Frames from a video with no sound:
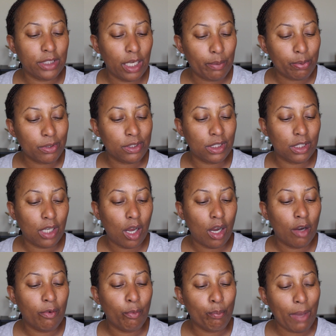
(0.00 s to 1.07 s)
10%
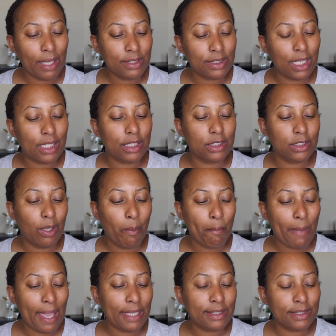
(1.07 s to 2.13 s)
off May 2nd to
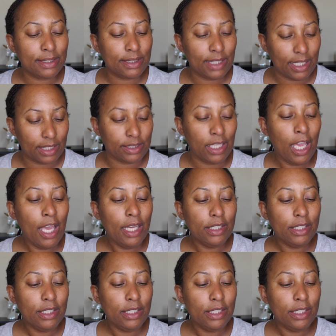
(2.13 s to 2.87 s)
May 6th.